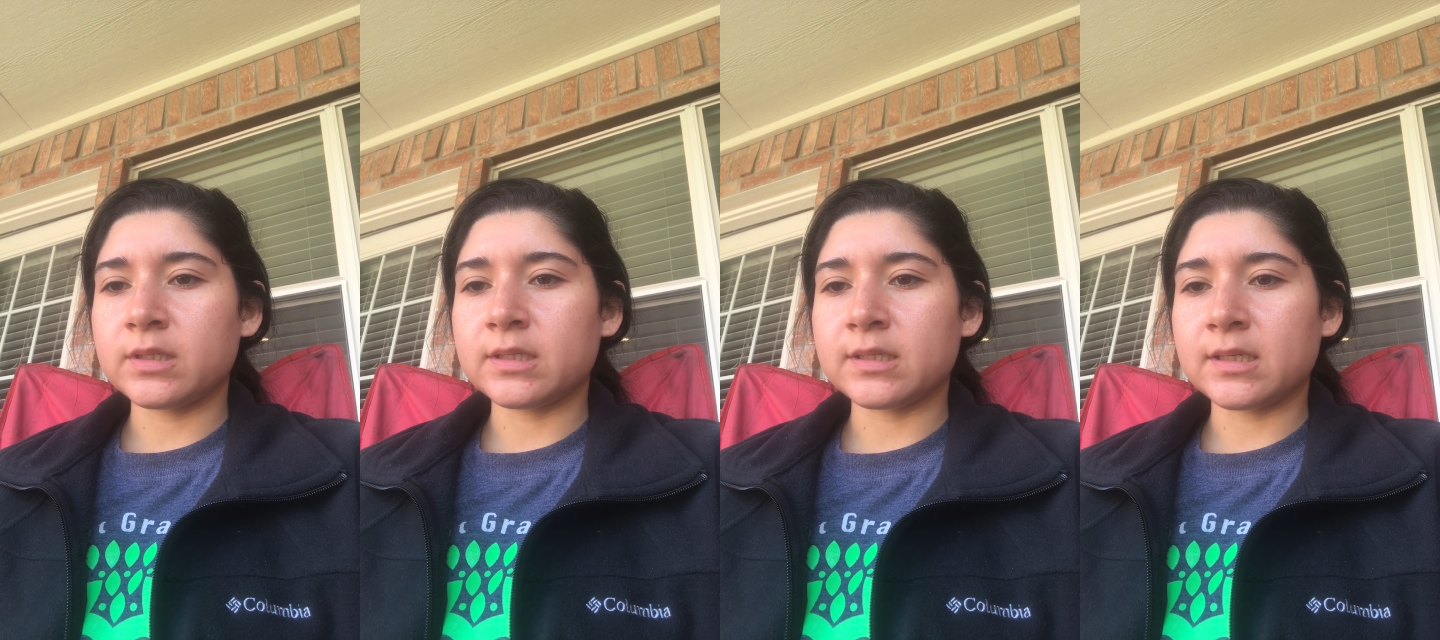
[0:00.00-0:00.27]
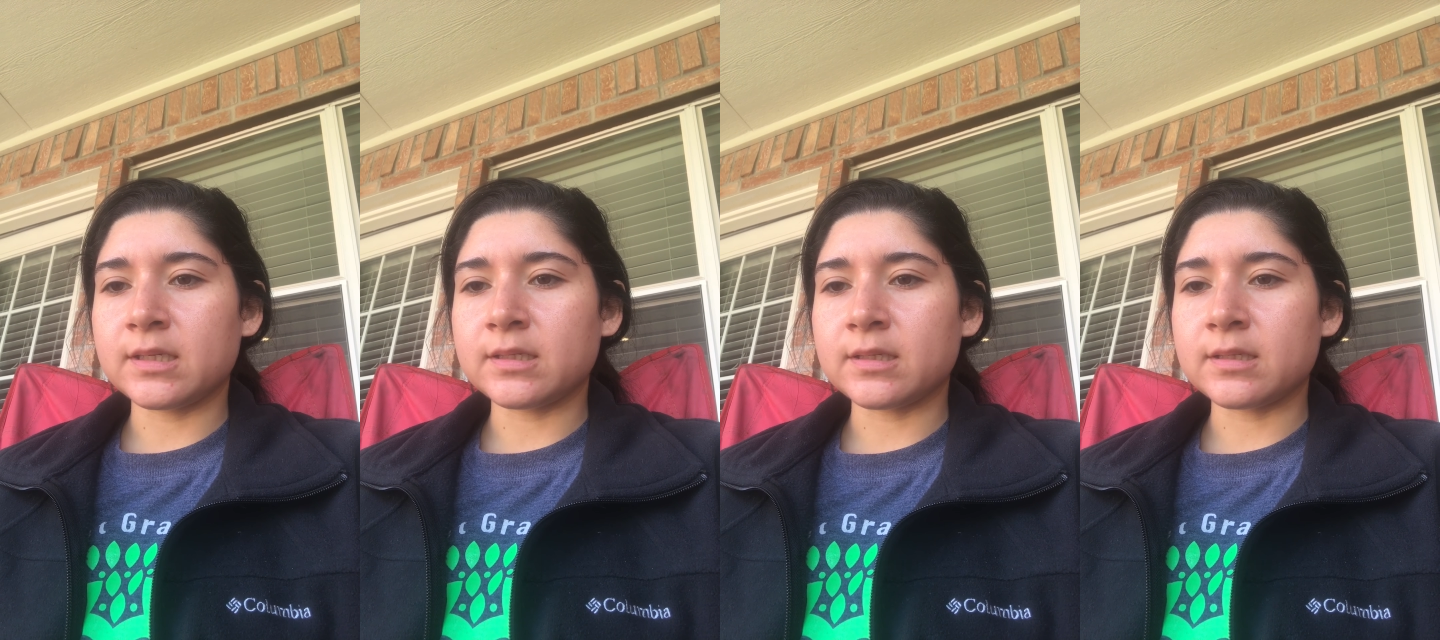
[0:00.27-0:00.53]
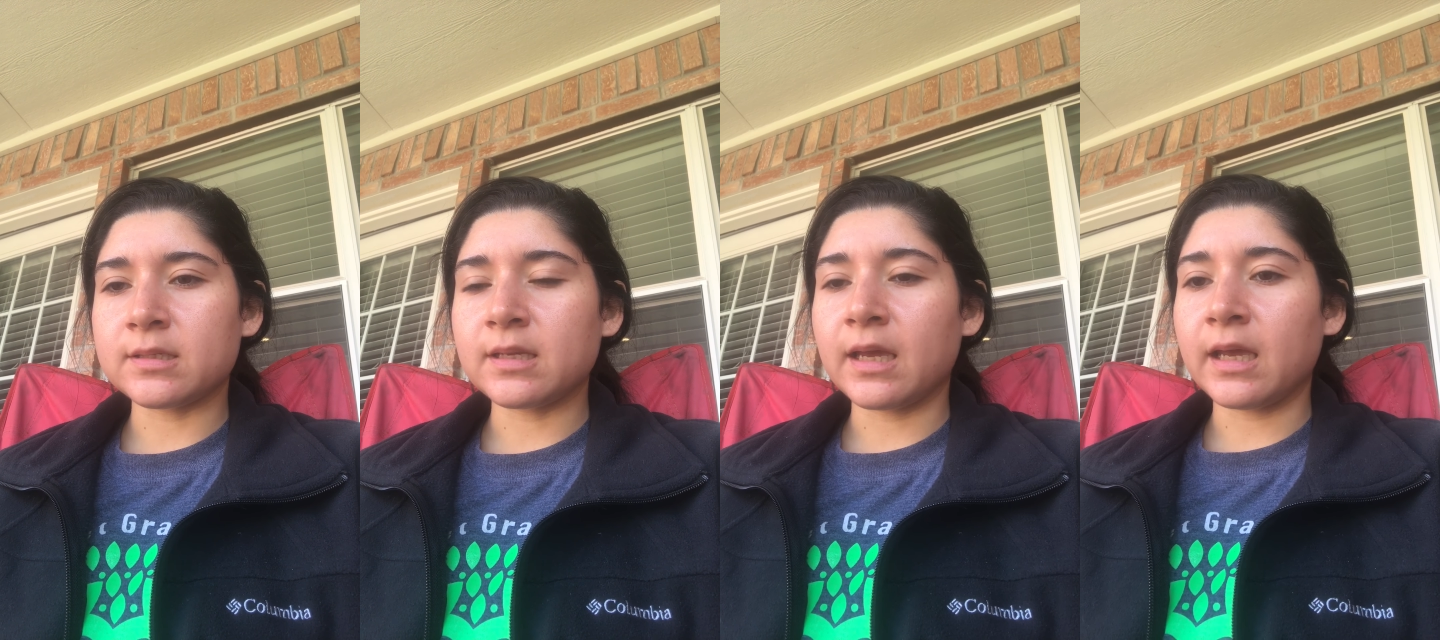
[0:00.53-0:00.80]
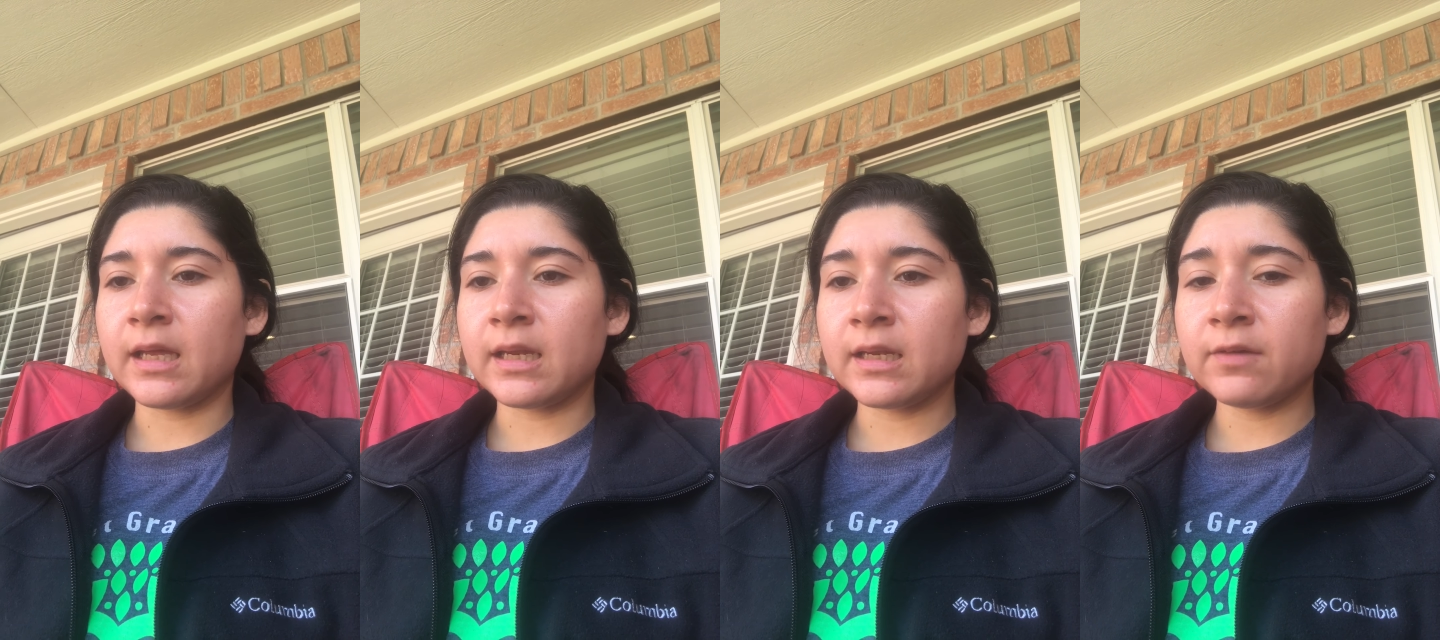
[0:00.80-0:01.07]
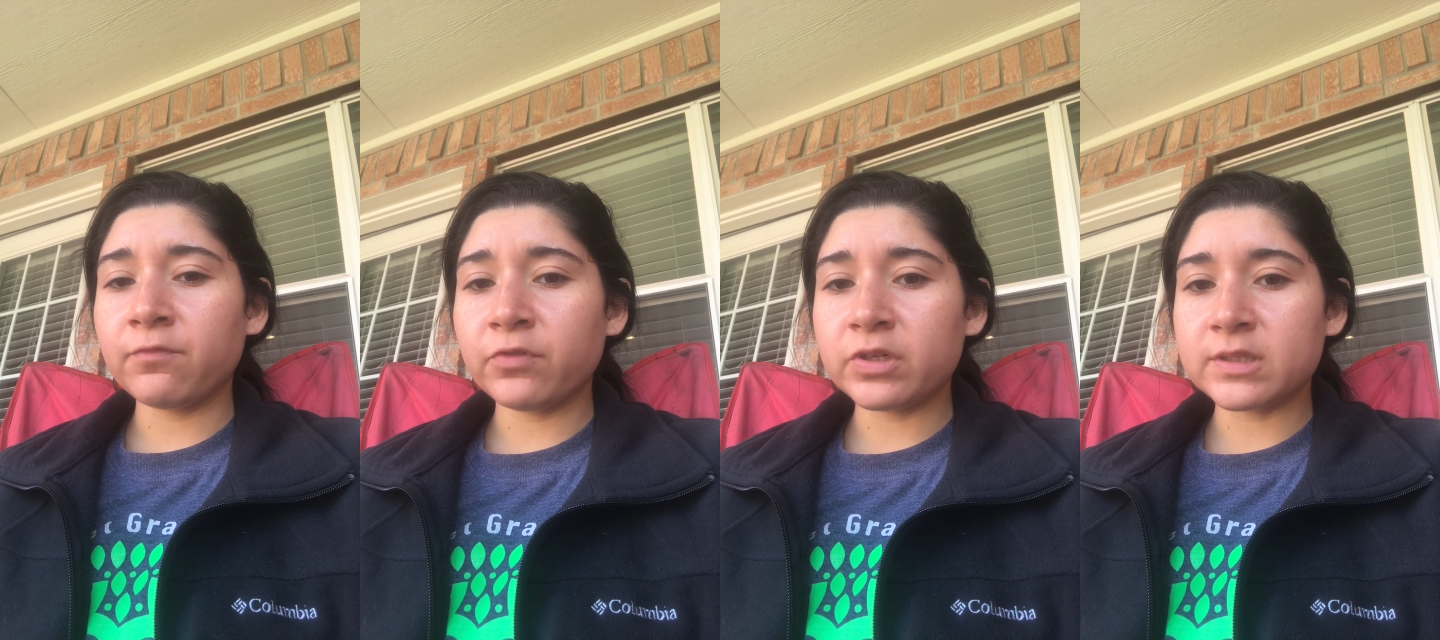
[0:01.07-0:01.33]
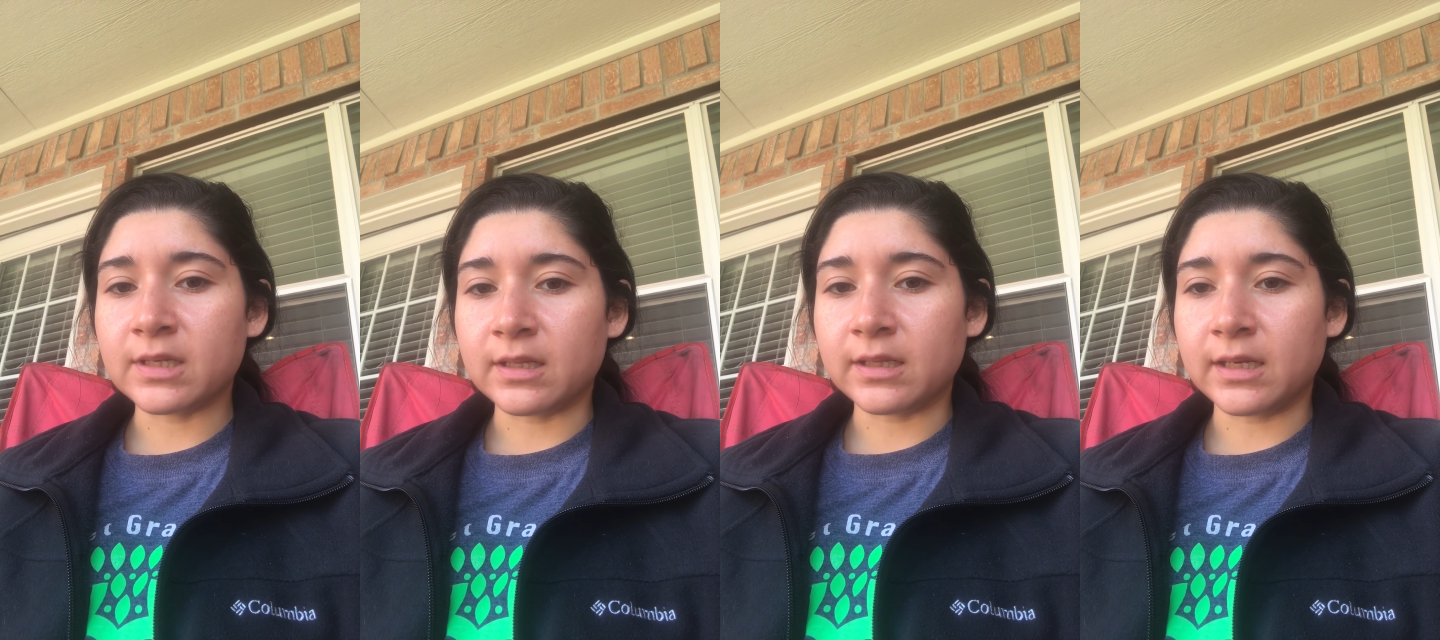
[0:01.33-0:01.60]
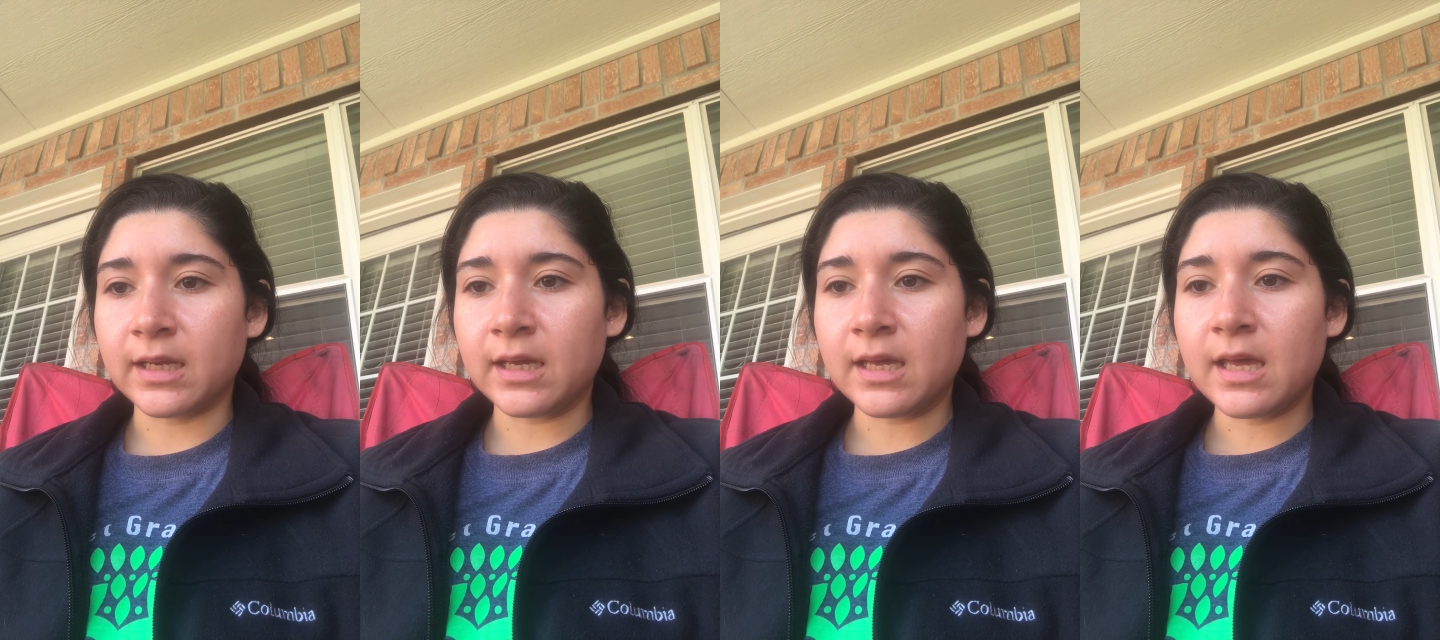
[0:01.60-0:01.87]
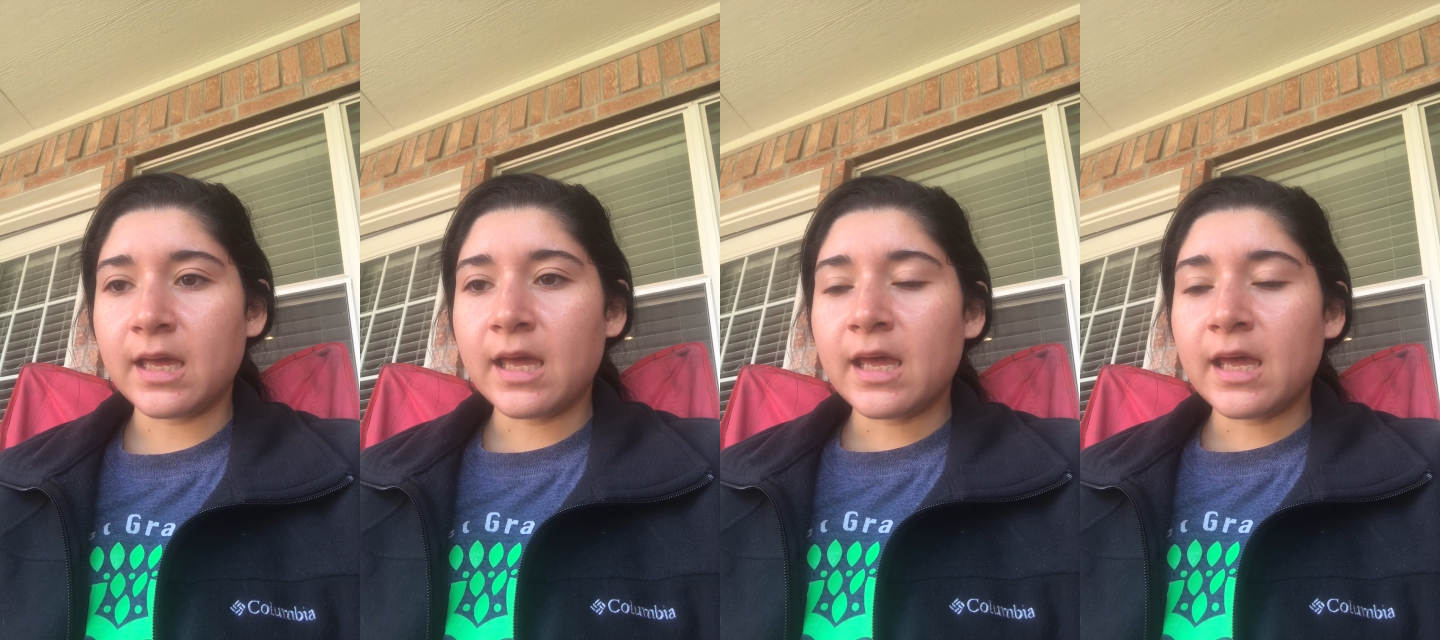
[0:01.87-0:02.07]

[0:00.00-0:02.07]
diseases, and infertility,